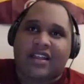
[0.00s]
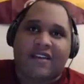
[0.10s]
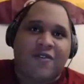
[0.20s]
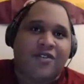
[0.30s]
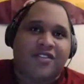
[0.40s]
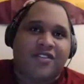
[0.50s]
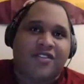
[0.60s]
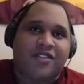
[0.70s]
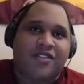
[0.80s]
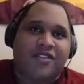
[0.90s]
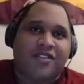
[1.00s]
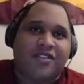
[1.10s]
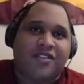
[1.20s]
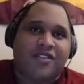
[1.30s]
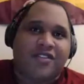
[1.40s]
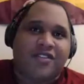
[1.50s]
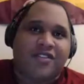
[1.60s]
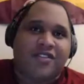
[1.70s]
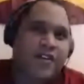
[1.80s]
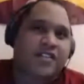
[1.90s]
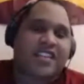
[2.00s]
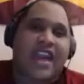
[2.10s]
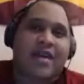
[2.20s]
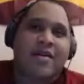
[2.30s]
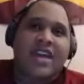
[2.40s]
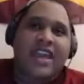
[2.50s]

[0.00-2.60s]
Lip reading: like Forrest Gump trying to walk for the first time.